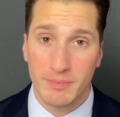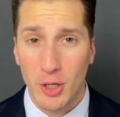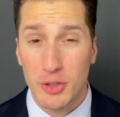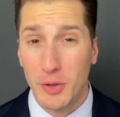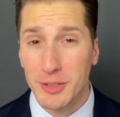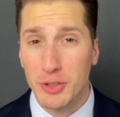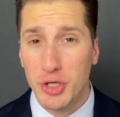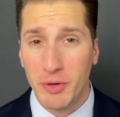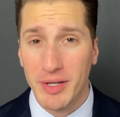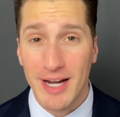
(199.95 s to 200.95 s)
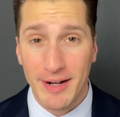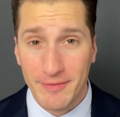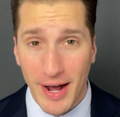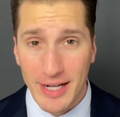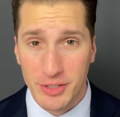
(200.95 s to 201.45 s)
So it's generally not
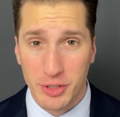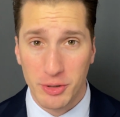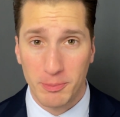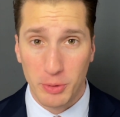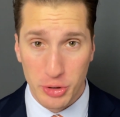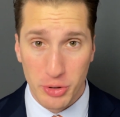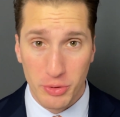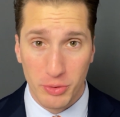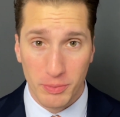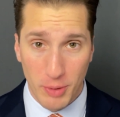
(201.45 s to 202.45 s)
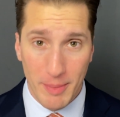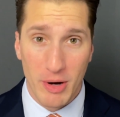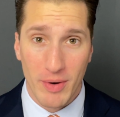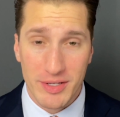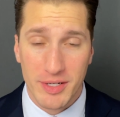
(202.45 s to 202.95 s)
advised to pursue primary
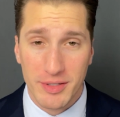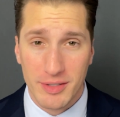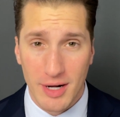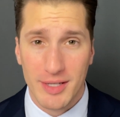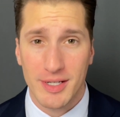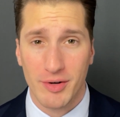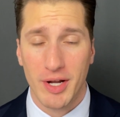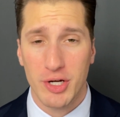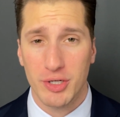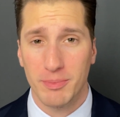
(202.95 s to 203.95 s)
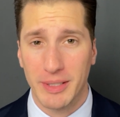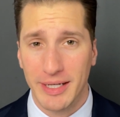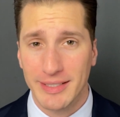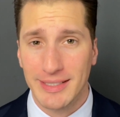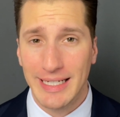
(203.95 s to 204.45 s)
residence cost segregation
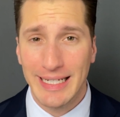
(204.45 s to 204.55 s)
because